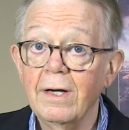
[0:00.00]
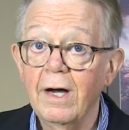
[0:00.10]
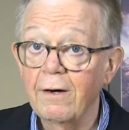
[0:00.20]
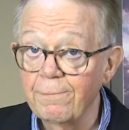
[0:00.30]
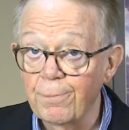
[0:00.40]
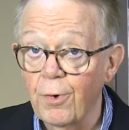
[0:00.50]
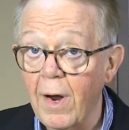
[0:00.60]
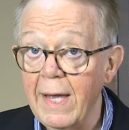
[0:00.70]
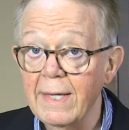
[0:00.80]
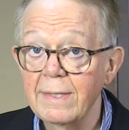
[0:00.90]
of
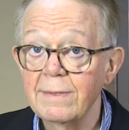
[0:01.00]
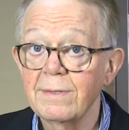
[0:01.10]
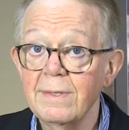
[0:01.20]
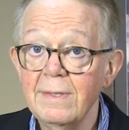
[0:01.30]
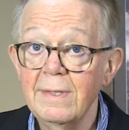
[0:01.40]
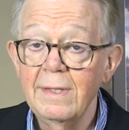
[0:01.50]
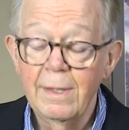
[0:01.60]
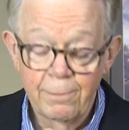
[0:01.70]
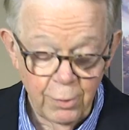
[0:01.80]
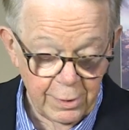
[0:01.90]
praise
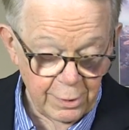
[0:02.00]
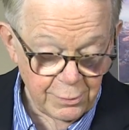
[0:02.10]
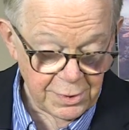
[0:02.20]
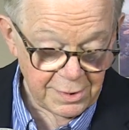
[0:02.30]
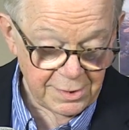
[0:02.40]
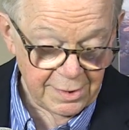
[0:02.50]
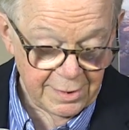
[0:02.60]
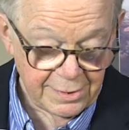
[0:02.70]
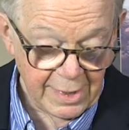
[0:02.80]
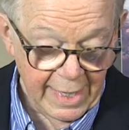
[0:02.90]
produces
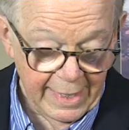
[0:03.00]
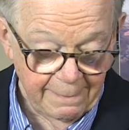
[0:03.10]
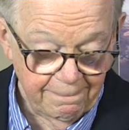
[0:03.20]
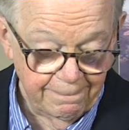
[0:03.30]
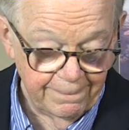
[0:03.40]
the same.